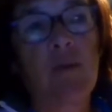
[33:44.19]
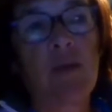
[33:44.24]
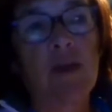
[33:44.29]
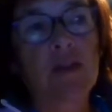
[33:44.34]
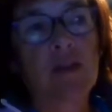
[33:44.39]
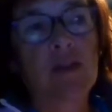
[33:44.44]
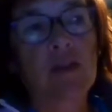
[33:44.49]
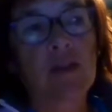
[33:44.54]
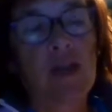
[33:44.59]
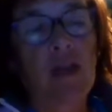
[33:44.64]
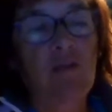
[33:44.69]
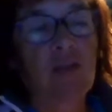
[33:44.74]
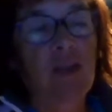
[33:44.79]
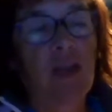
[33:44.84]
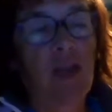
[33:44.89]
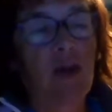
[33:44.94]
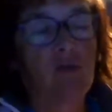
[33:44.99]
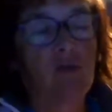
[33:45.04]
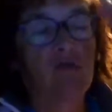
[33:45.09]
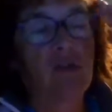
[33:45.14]
That's because I have to
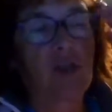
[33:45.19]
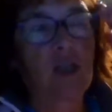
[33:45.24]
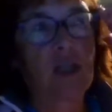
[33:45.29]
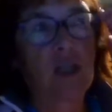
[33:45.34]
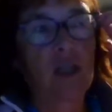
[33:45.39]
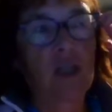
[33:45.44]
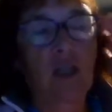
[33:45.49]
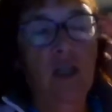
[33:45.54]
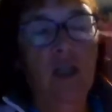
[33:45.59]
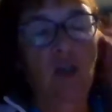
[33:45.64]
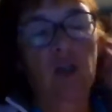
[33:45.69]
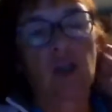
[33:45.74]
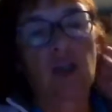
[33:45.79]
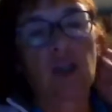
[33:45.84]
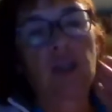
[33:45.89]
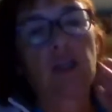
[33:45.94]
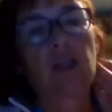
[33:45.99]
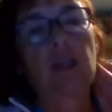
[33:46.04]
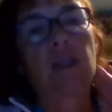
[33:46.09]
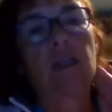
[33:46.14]
get up really early on a
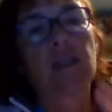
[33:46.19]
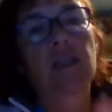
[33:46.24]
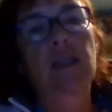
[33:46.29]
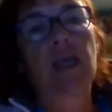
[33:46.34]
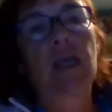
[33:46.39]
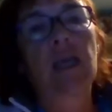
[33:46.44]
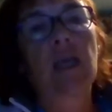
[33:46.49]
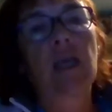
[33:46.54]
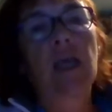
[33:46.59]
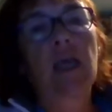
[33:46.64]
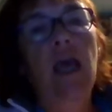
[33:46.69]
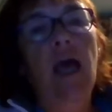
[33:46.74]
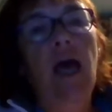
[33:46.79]
Thursday.